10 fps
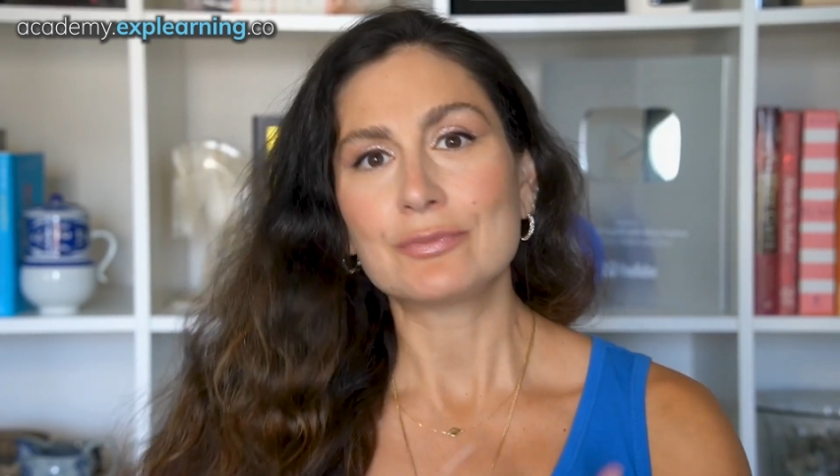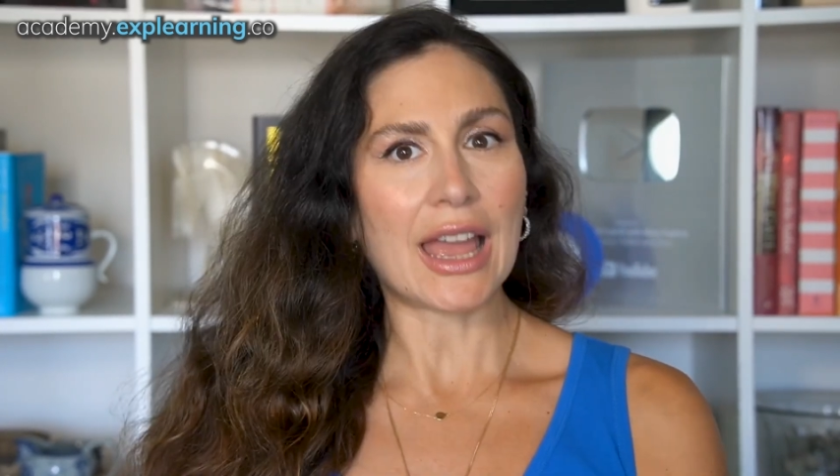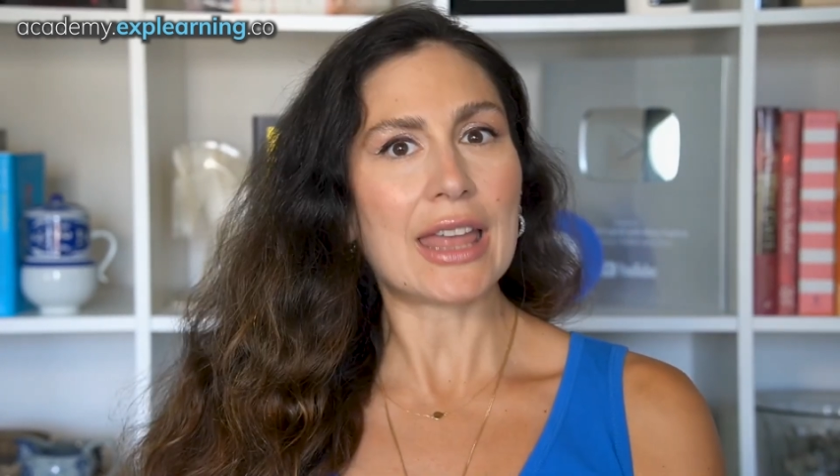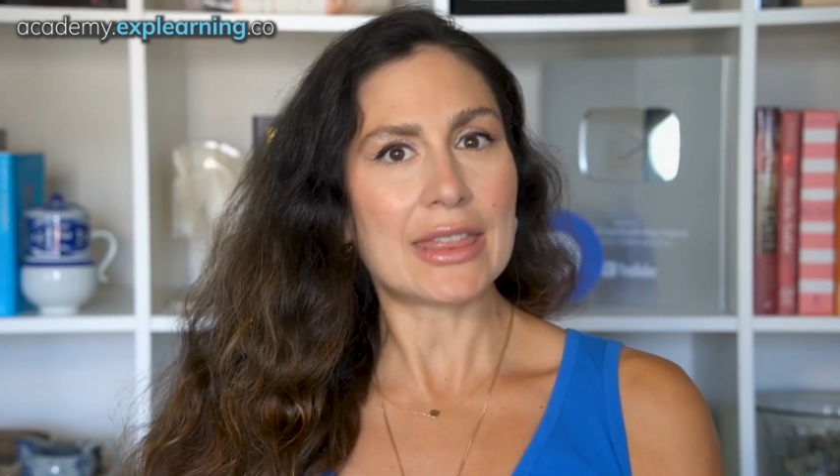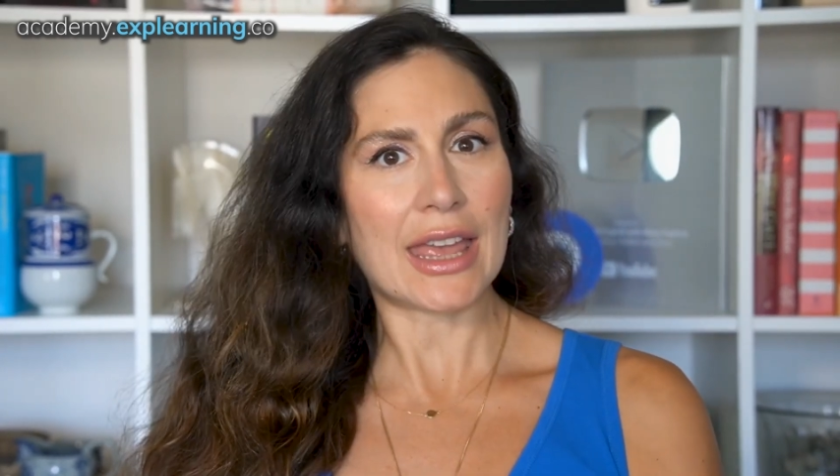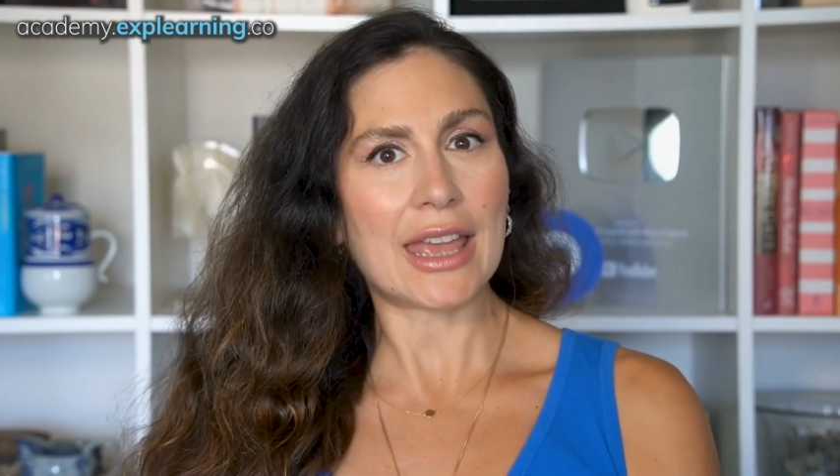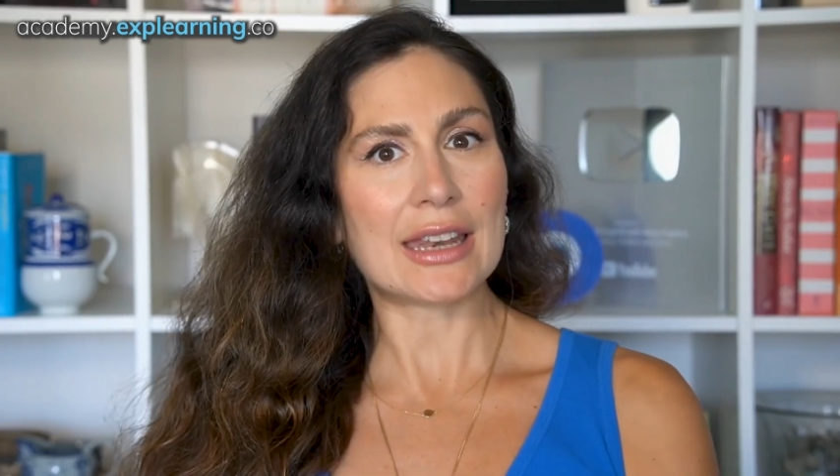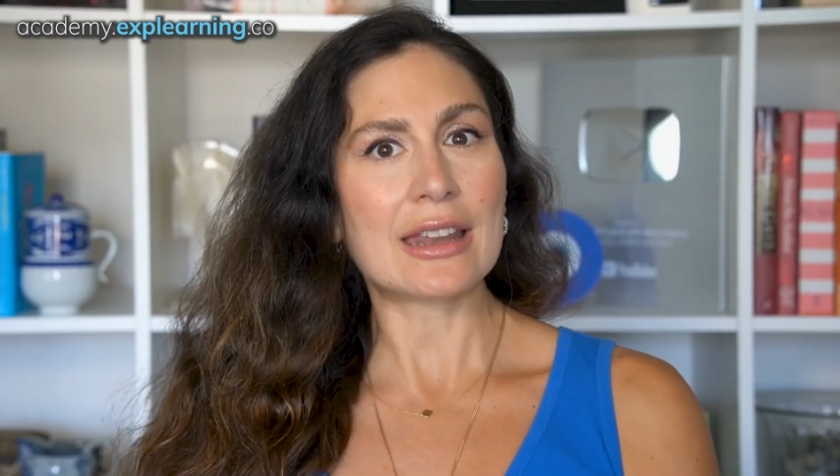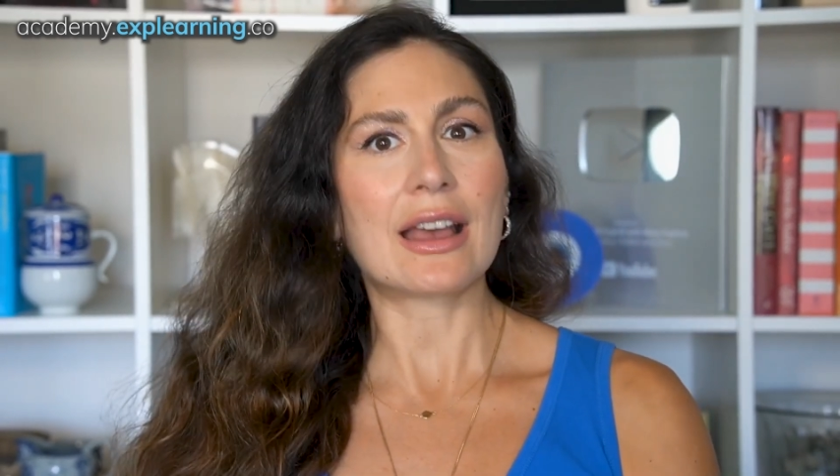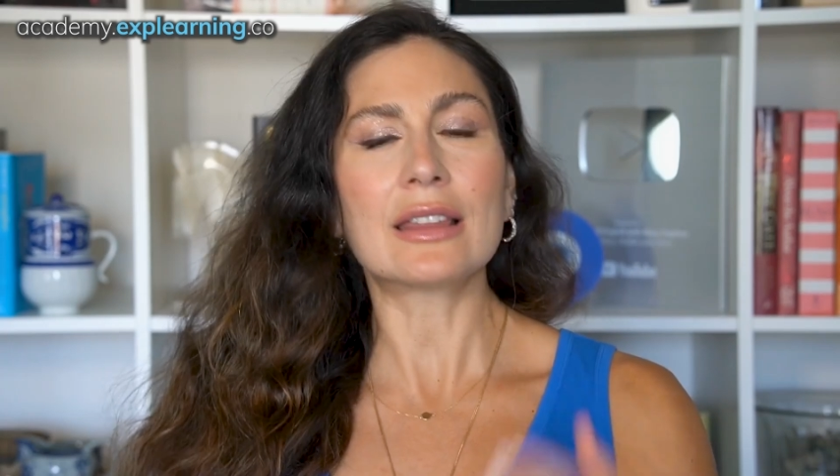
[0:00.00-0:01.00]
And
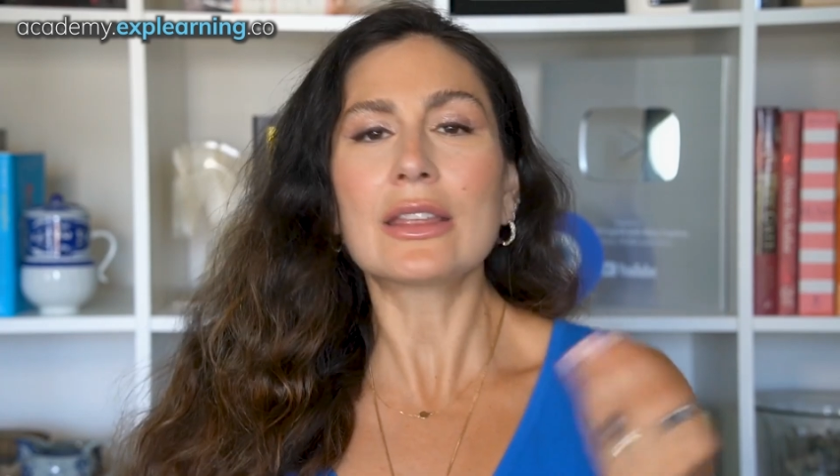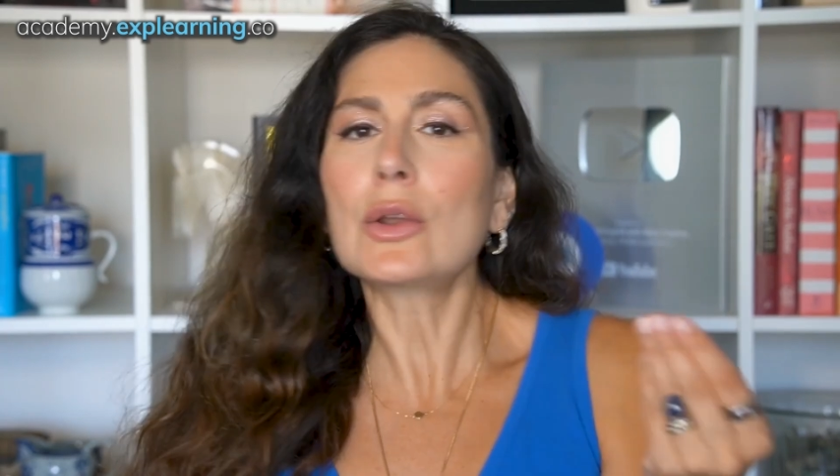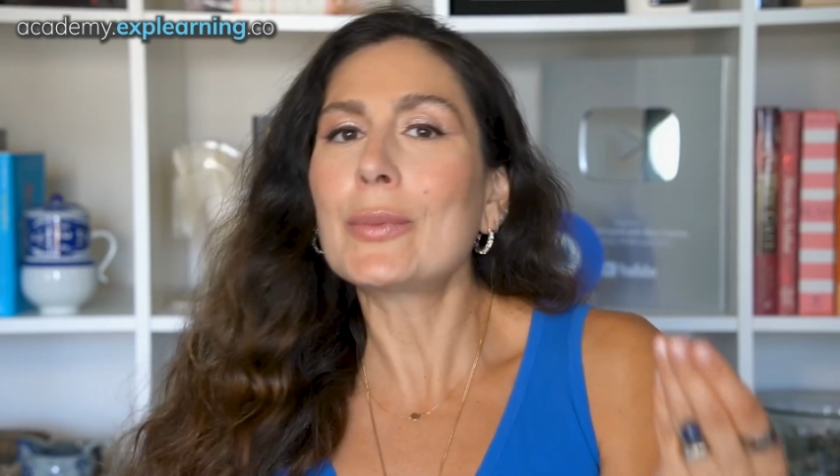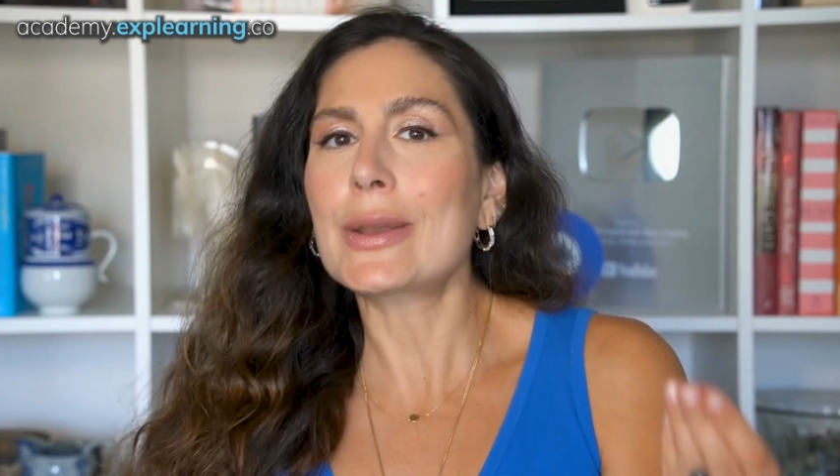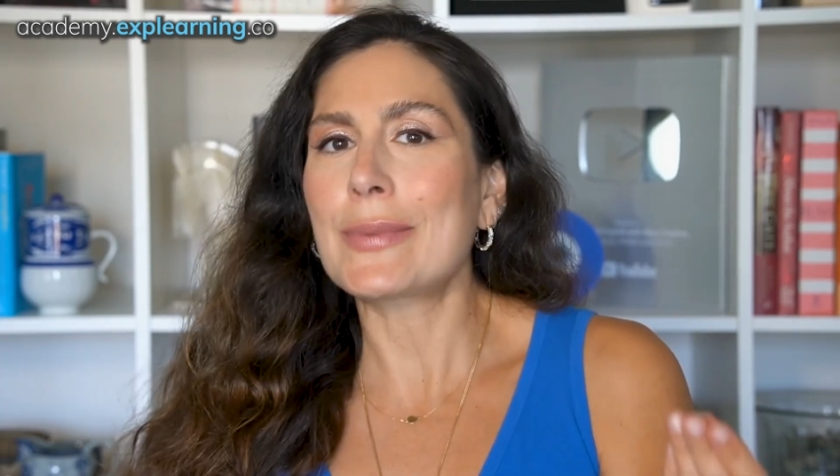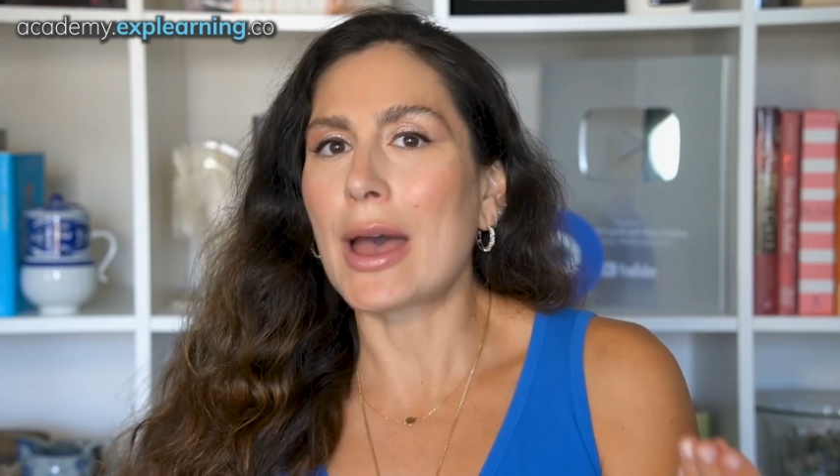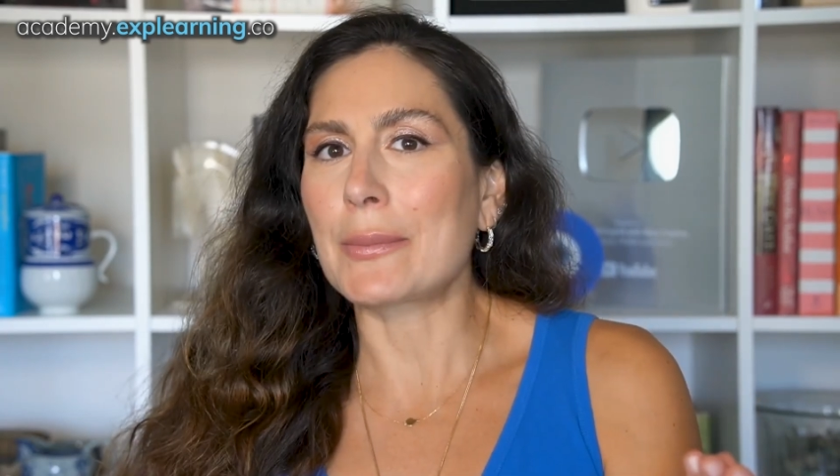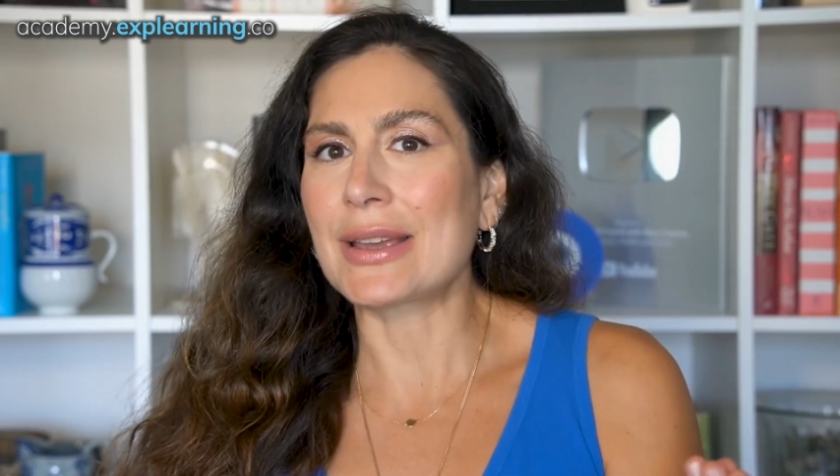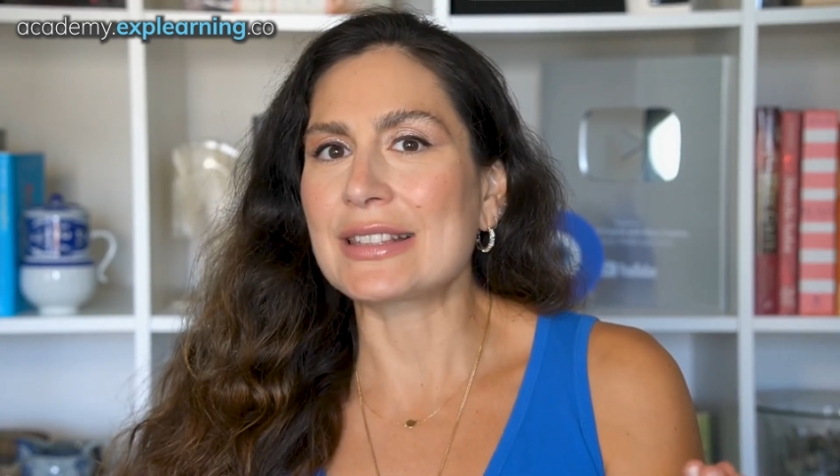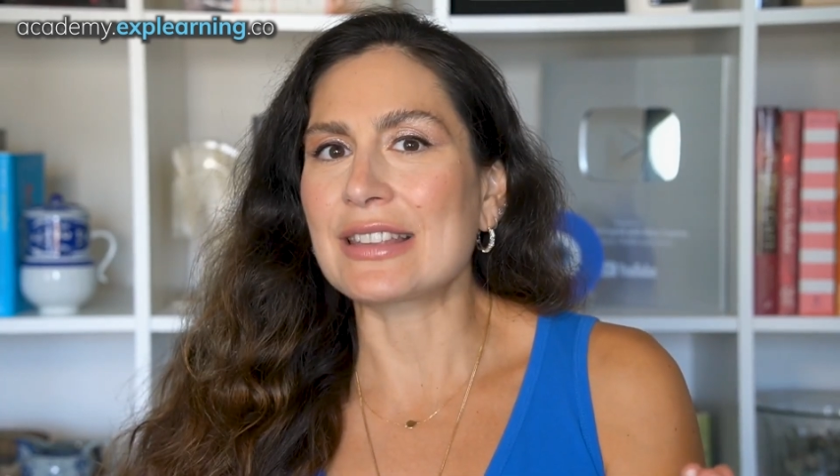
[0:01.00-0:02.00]
then a little bit about
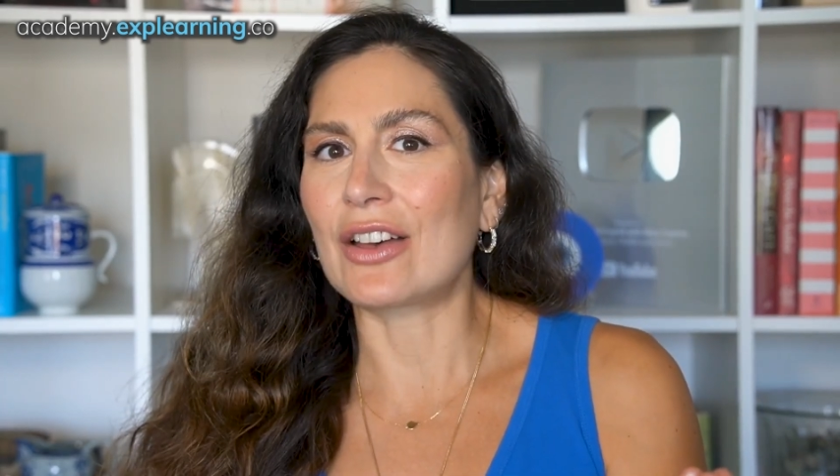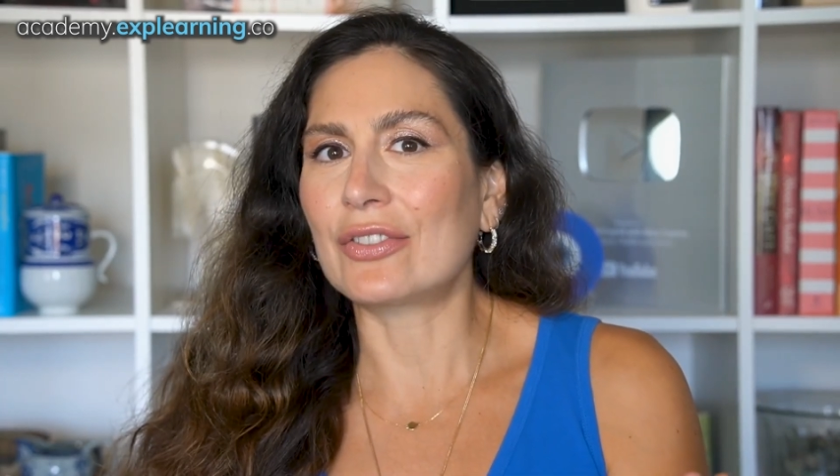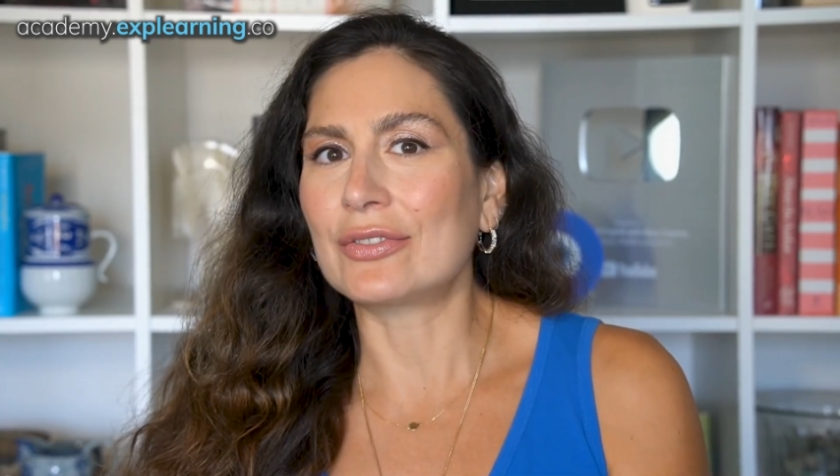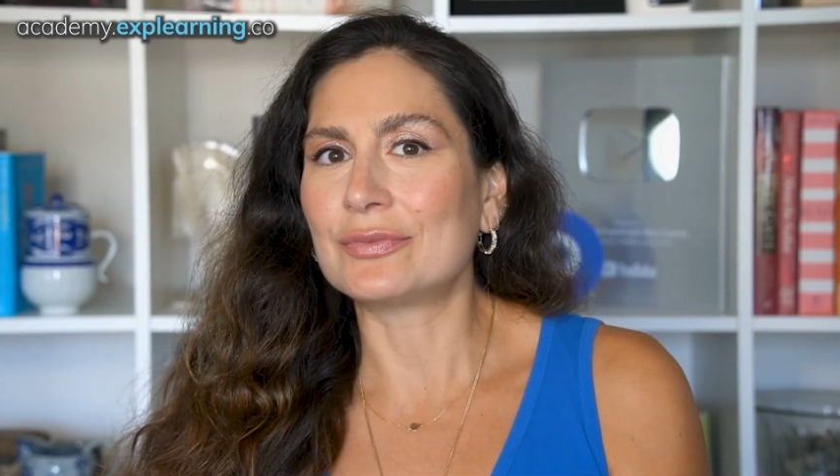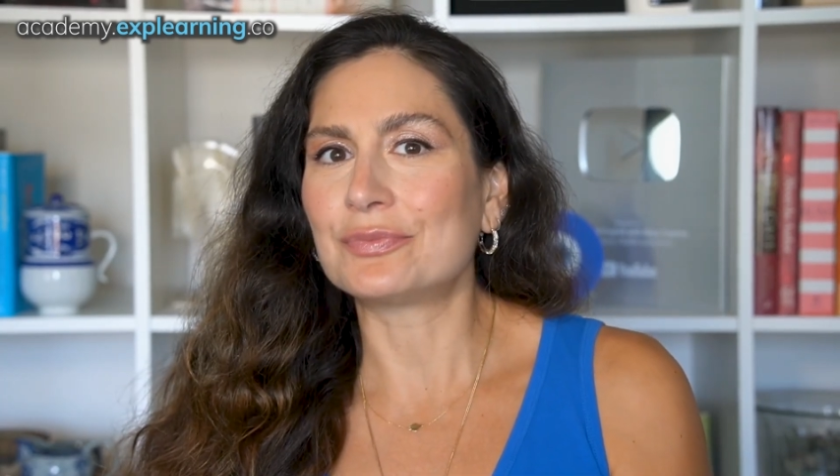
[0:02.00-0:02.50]
myself